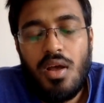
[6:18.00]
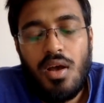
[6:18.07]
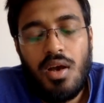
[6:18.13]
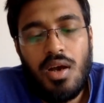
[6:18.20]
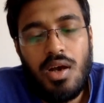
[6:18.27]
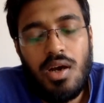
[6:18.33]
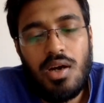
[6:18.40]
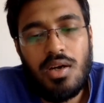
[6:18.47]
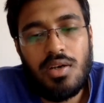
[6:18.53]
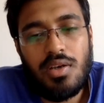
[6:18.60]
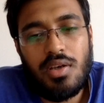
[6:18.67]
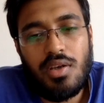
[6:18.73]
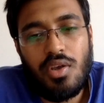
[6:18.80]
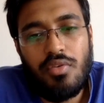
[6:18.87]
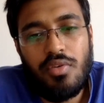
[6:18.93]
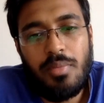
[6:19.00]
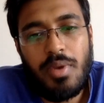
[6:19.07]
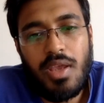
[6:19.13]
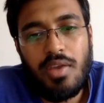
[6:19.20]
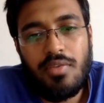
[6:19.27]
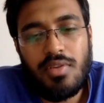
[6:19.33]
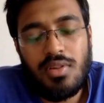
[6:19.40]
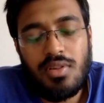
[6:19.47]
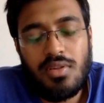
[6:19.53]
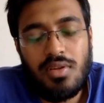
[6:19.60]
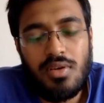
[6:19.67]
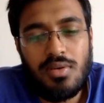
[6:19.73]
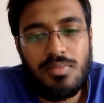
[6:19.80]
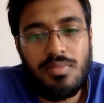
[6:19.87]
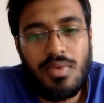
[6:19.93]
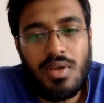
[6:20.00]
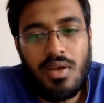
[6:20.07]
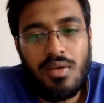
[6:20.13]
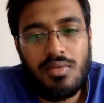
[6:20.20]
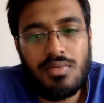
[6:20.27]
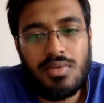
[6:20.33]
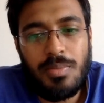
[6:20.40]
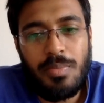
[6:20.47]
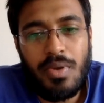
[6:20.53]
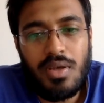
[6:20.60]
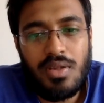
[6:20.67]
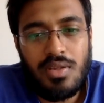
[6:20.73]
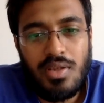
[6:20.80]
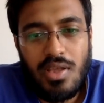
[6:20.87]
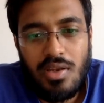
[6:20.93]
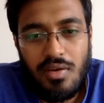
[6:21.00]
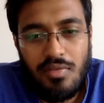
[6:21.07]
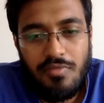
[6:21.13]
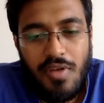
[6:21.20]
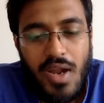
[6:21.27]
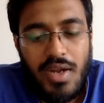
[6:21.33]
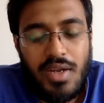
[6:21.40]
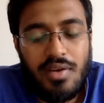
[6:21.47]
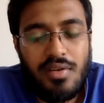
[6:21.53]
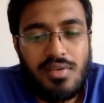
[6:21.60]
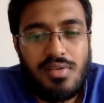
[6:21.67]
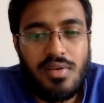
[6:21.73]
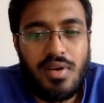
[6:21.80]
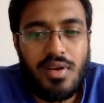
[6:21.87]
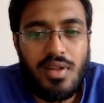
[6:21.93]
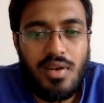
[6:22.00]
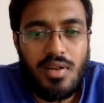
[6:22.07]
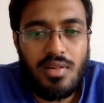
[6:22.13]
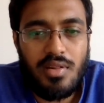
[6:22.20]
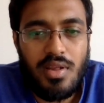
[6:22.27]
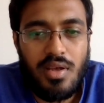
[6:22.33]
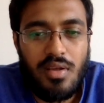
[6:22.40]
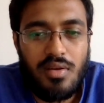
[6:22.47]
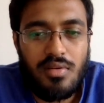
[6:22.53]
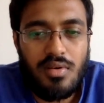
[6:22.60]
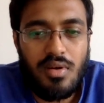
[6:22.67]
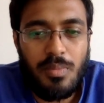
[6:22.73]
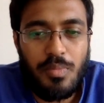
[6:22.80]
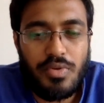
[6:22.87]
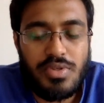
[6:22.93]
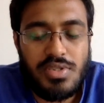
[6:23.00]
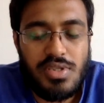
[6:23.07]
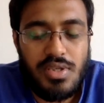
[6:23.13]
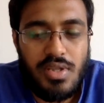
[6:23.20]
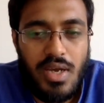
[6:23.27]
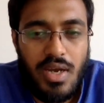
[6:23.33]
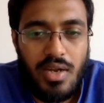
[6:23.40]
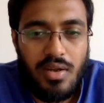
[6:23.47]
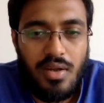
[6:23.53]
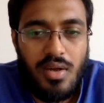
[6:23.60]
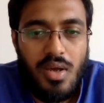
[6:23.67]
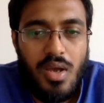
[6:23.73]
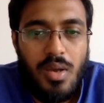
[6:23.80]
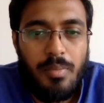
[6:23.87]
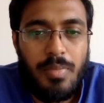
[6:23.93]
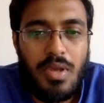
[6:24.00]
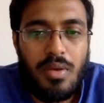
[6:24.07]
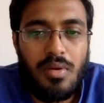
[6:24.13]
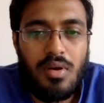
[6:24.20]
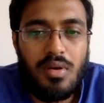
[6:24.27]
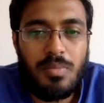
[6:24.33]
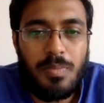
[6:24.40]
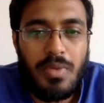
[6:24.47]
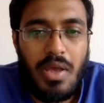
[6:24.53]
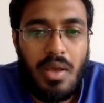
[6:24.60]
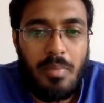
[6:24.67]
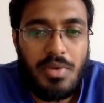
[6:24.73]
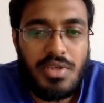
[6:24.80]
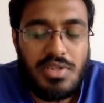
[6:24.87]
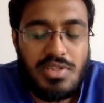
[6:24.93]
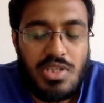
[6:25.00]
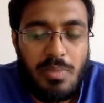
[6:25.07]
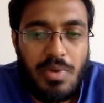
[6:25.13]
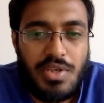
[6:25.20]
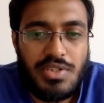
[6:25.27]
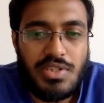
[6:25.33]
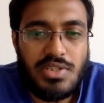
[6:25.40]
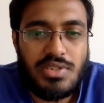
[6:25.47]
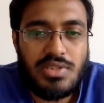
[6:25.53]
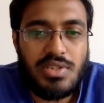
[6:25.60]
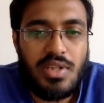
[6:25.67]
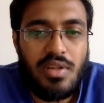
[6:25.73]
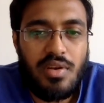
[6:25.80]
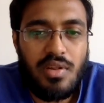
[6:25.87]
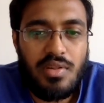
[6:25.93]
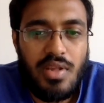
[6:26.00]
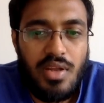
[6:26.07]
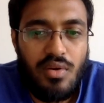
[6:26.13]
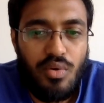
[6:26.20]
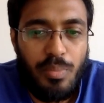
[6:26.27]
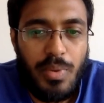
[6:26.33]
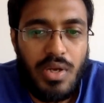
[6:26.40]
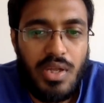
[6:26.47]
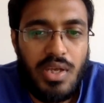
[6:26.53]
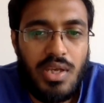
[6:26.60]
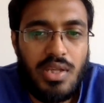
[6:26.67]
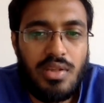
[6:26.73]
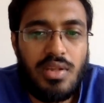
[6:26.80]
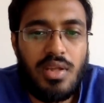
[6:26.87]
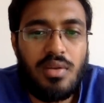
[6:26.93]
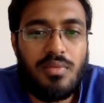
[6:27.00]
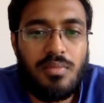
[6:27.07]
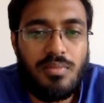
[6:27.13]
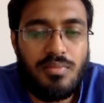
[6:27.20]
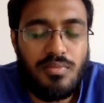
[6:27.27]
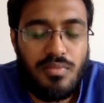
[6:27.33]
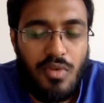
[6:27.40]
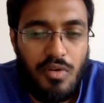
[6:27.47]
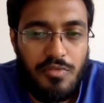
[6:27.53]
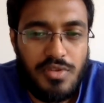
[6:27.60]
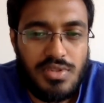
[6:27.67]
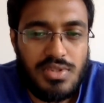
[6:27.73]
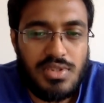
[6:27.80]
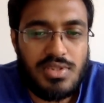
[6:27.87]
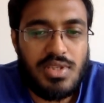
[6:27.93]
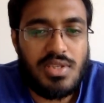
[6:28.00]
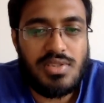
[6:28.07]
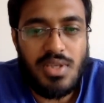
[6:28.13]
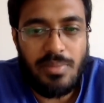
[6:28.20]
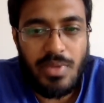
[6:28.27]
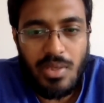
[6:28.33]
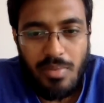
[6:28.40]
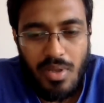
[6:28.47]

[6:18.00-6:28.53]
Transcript: You will be given the. In fact, it is written in their procedure that emergency patients, and then OPD, then officers, and something